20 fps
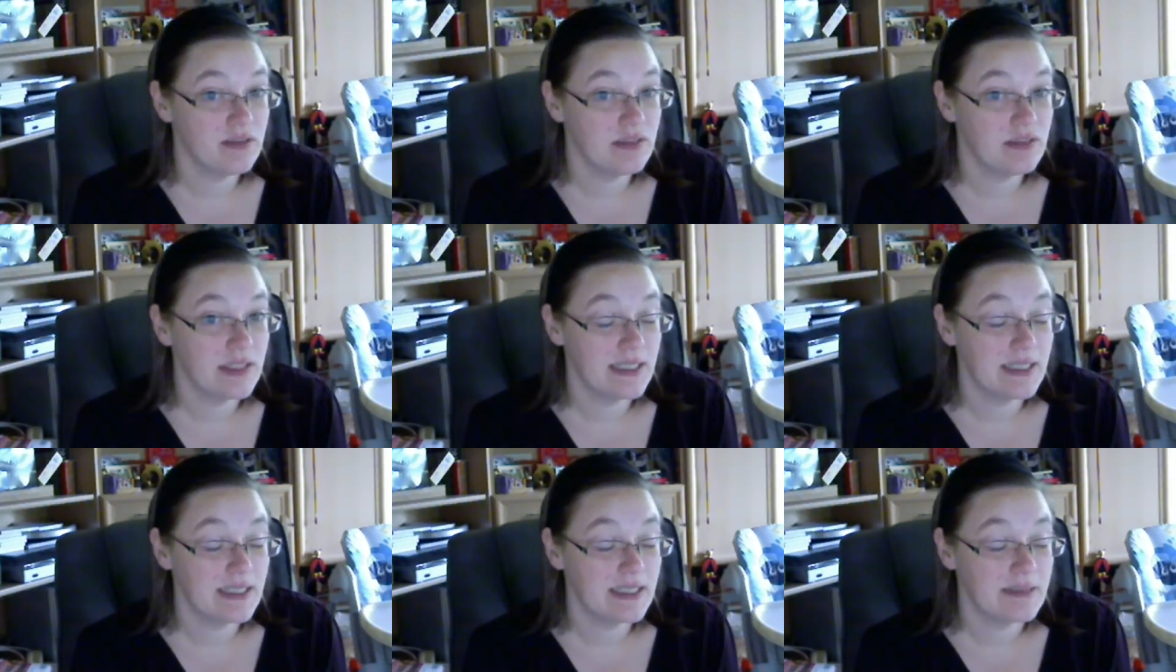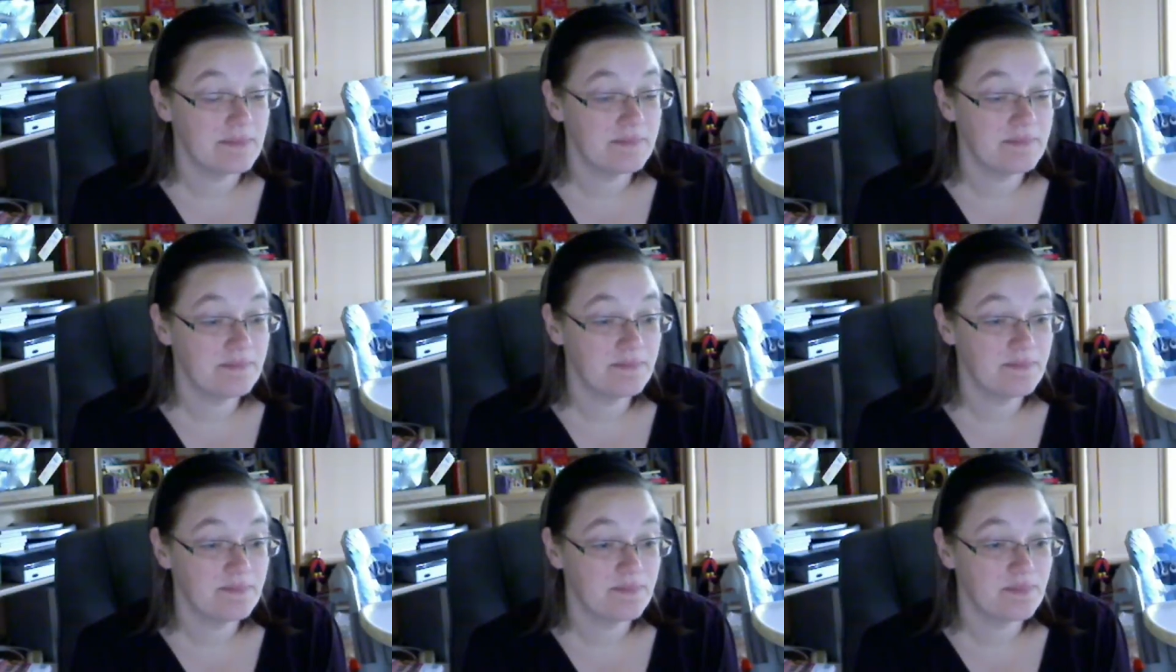
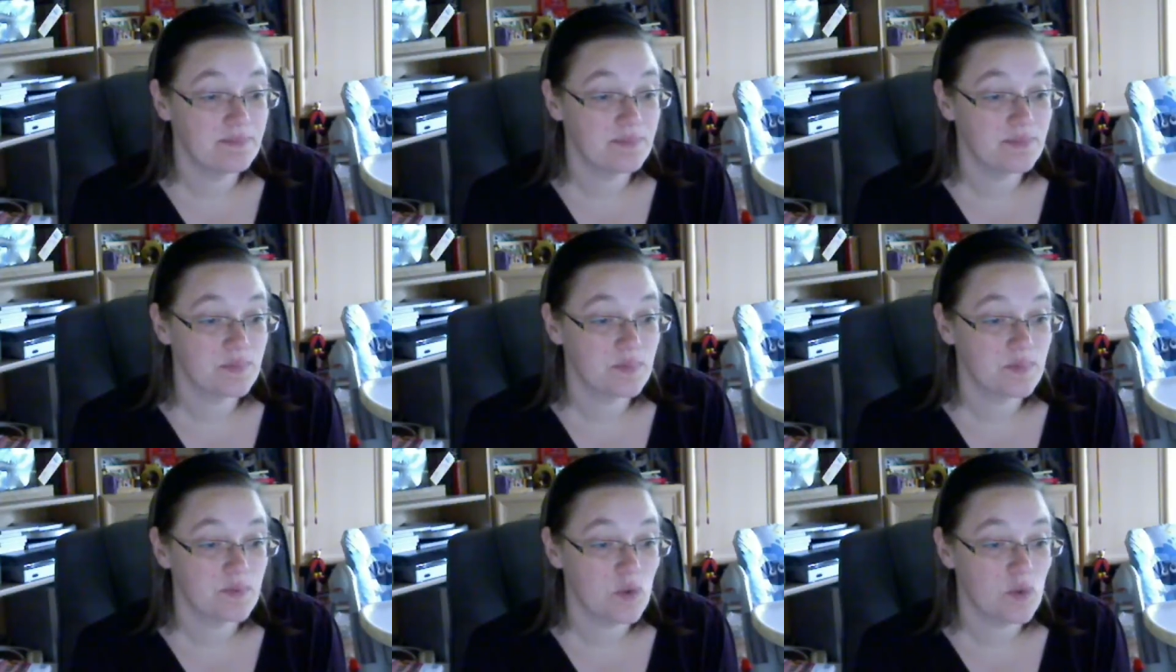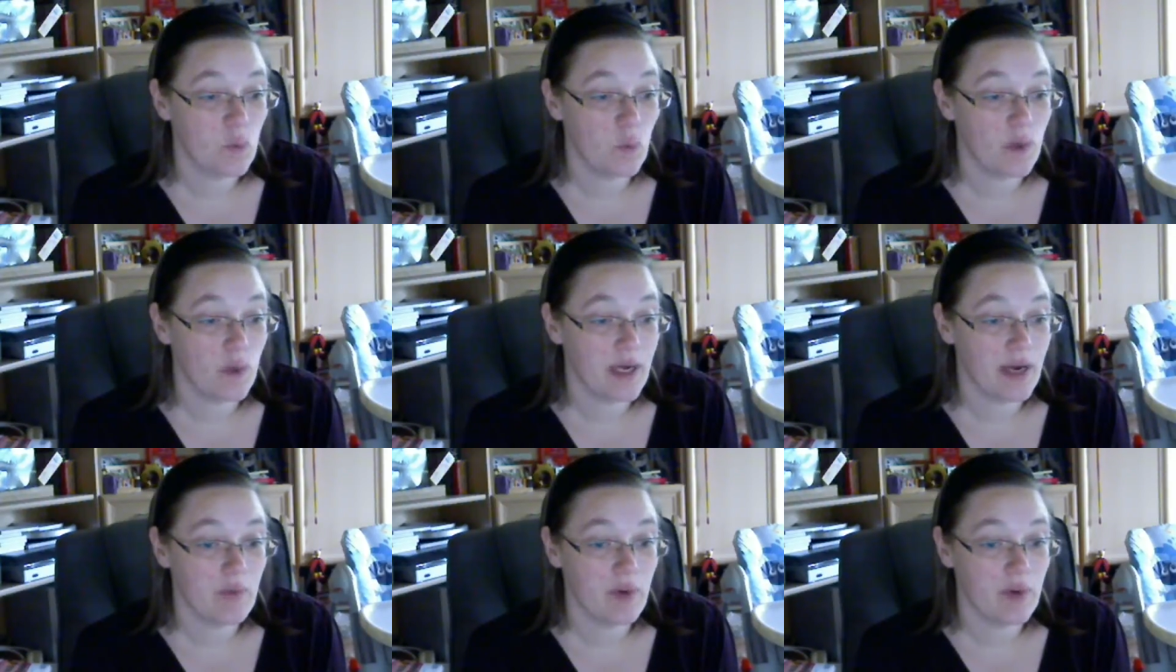Um, when
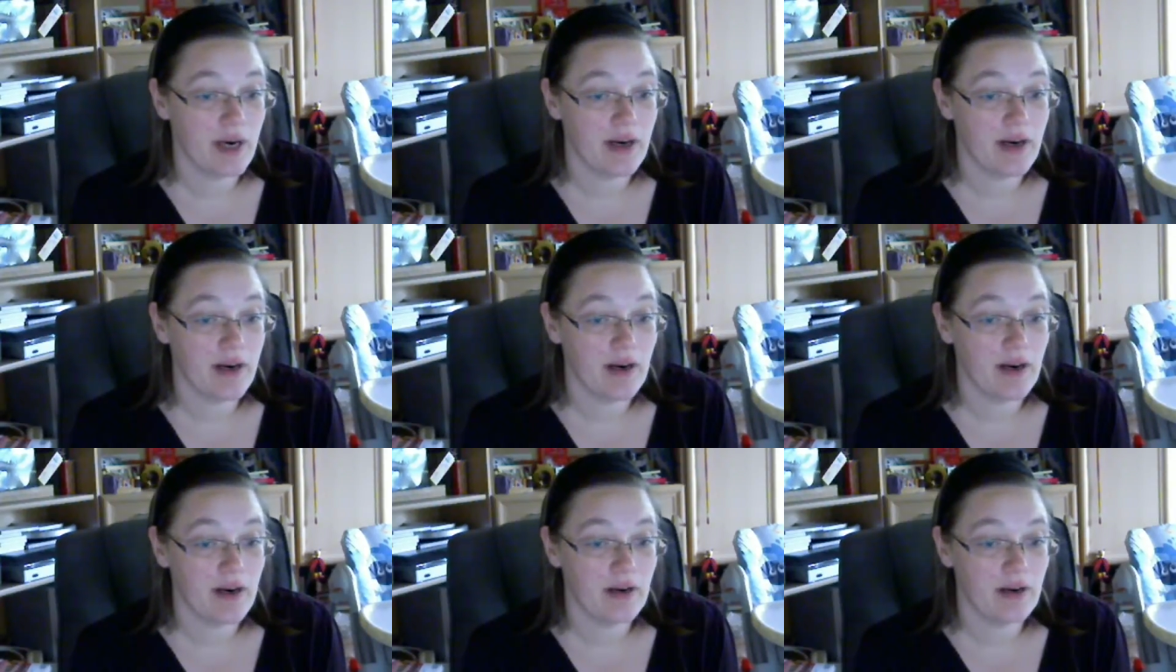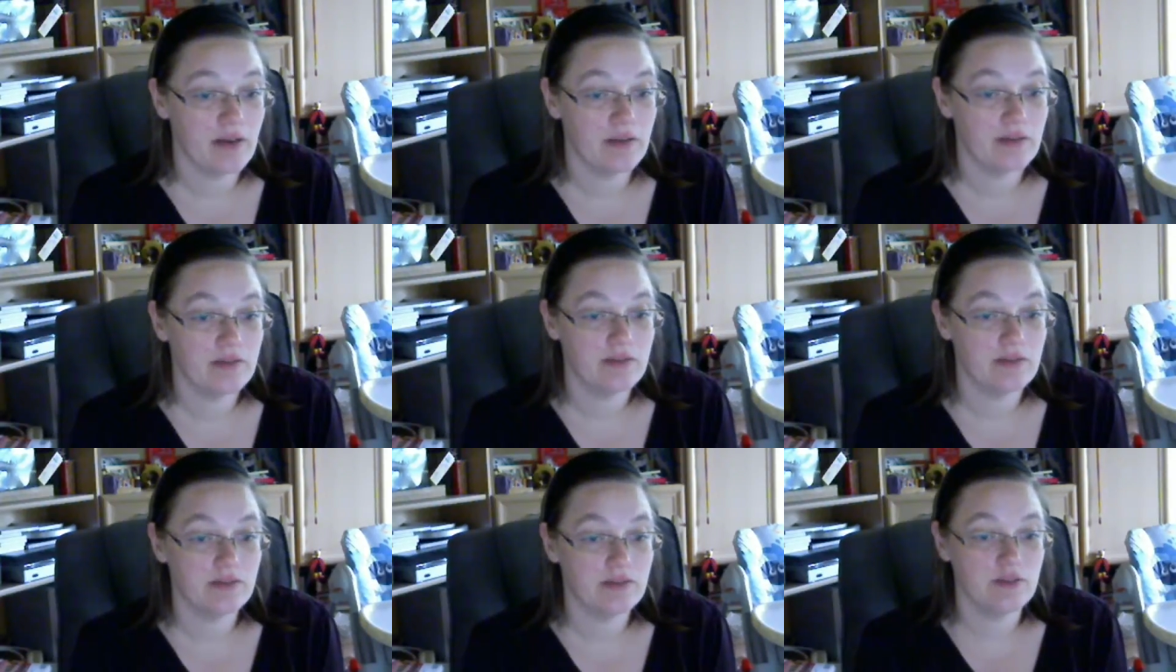I
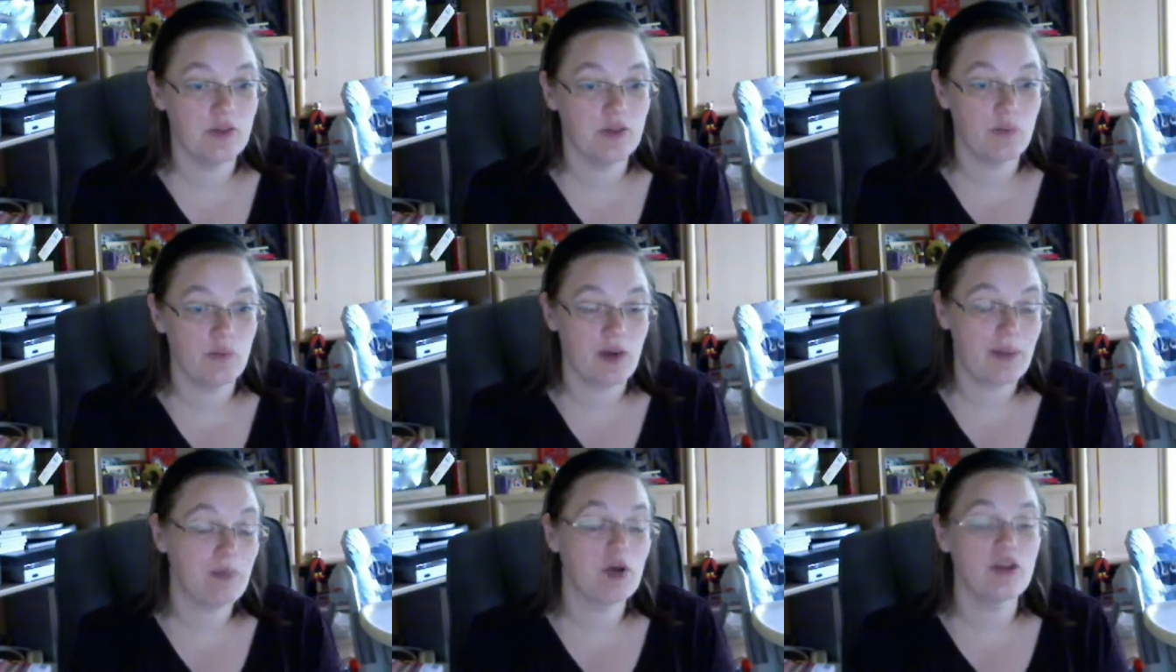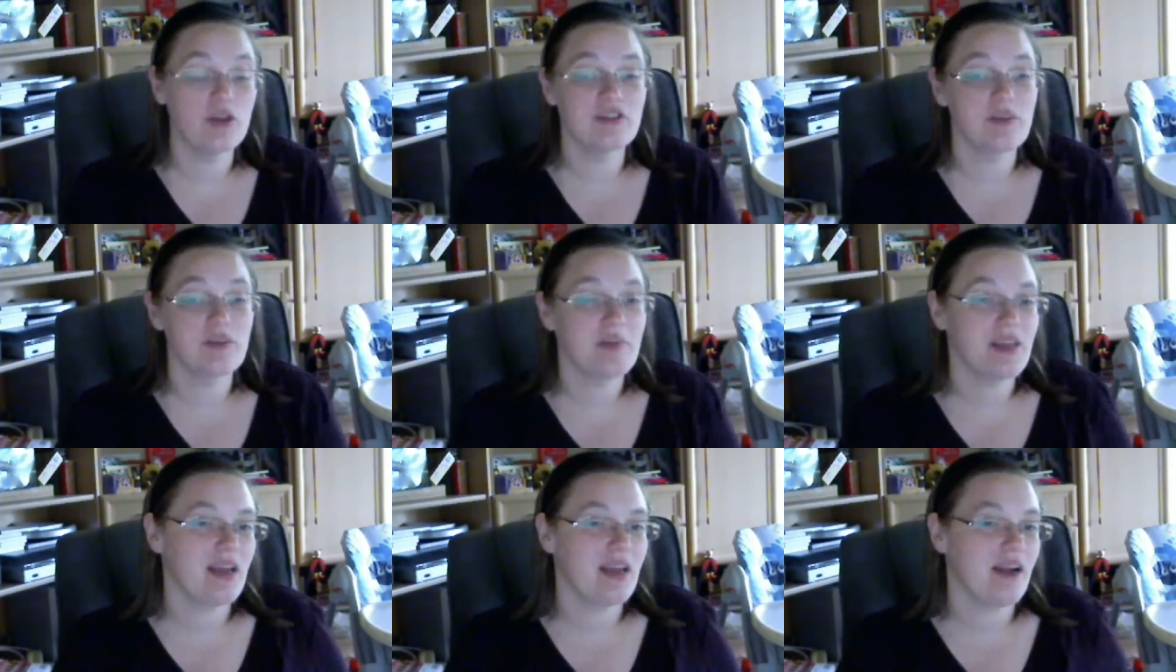put on
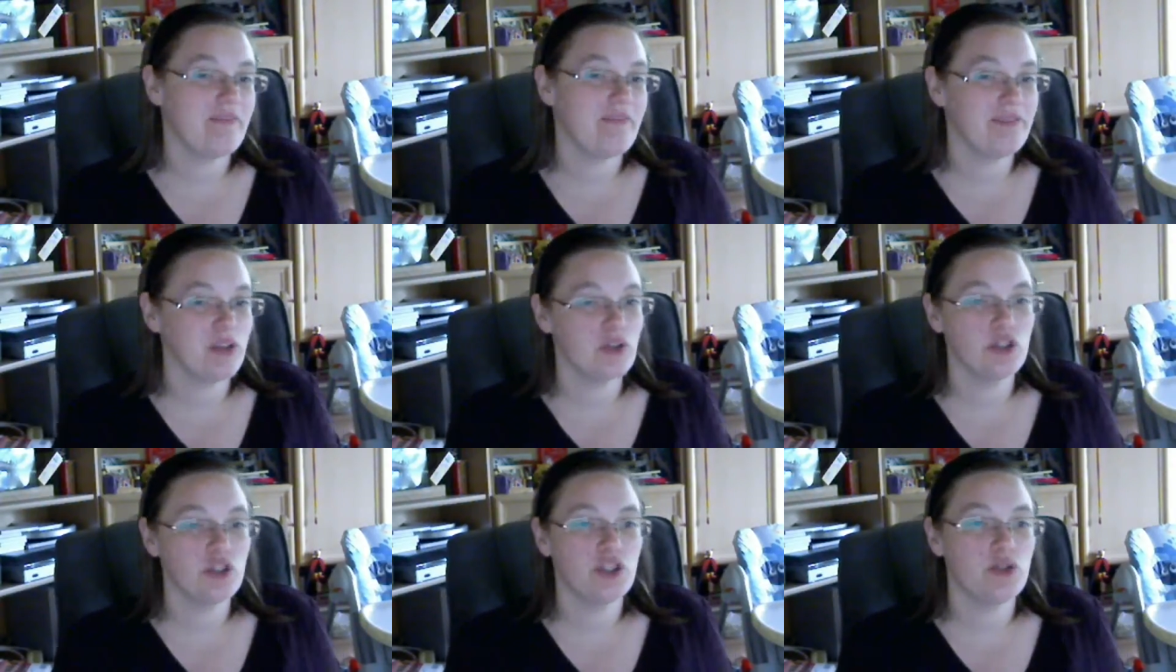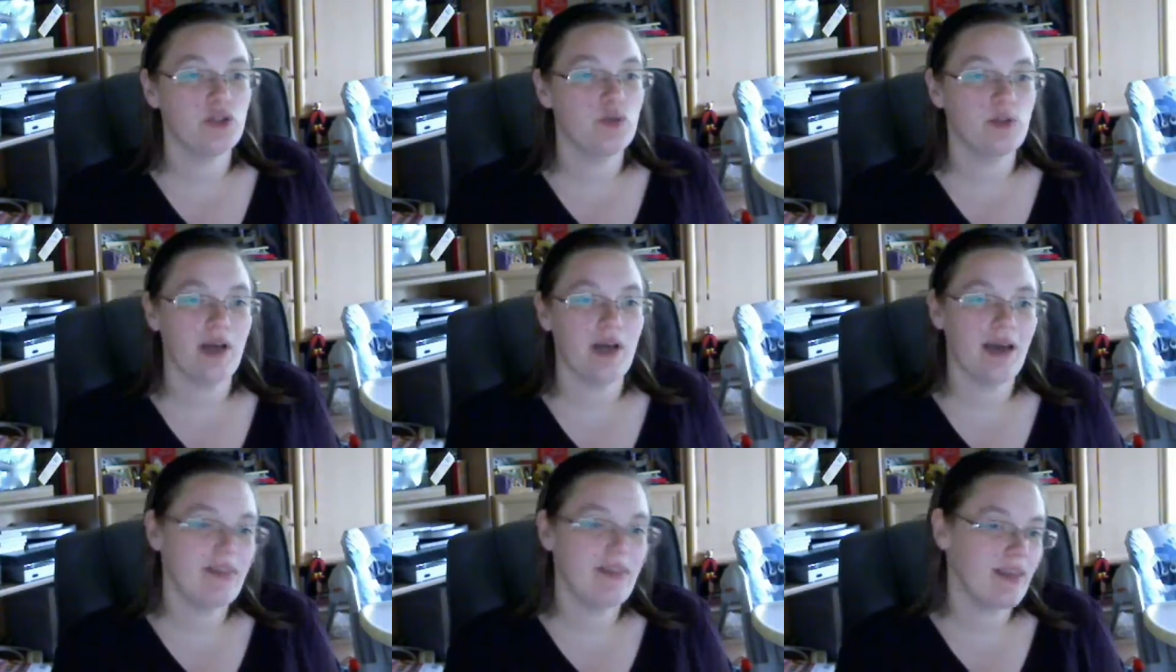something and I feel cute,
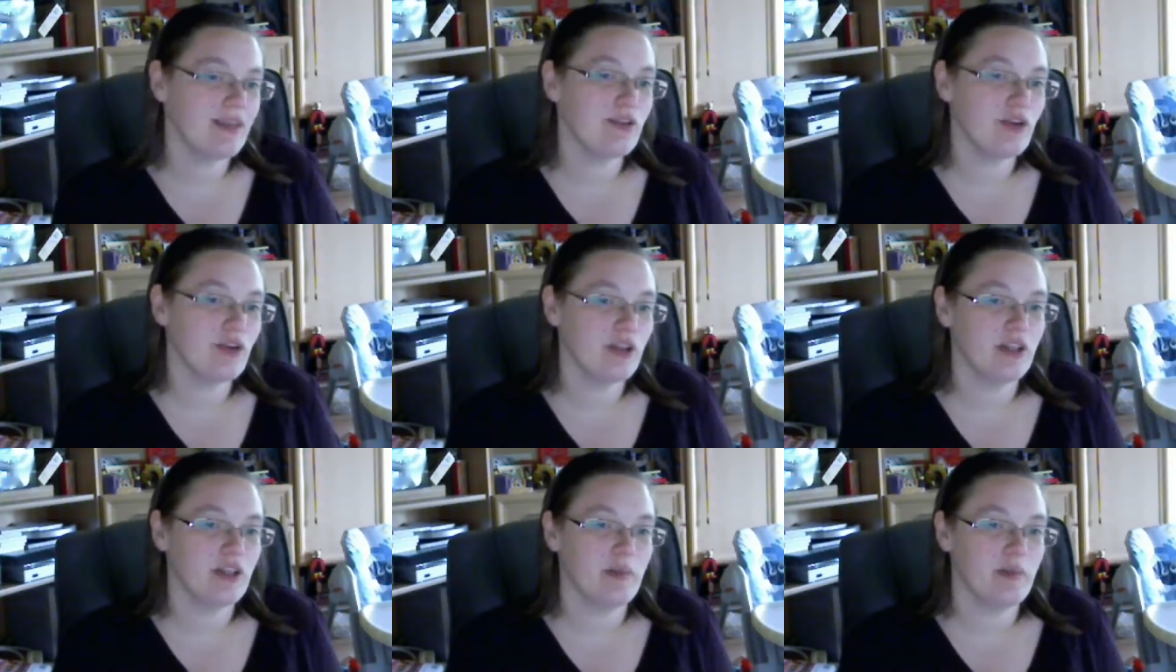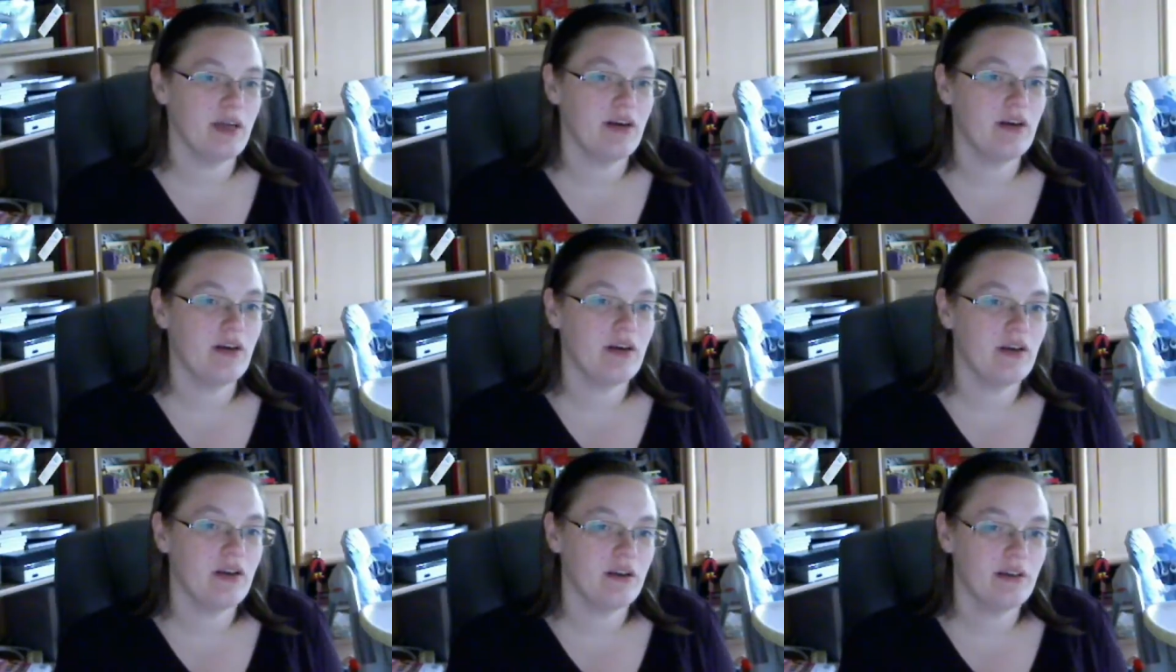I then look in the
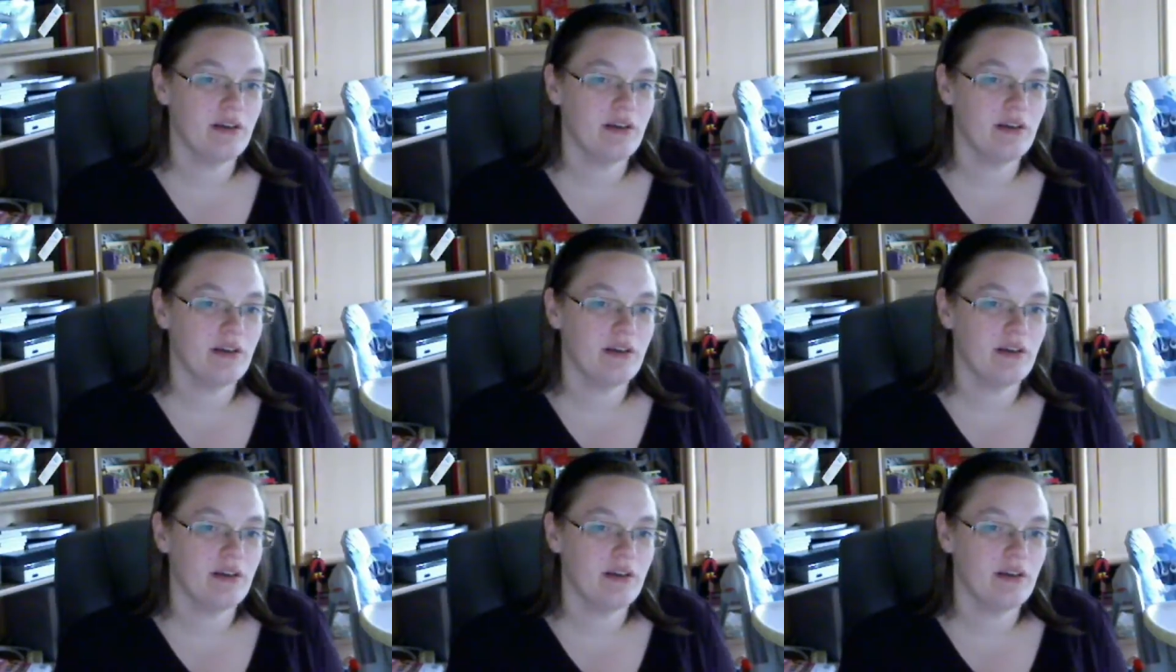mirror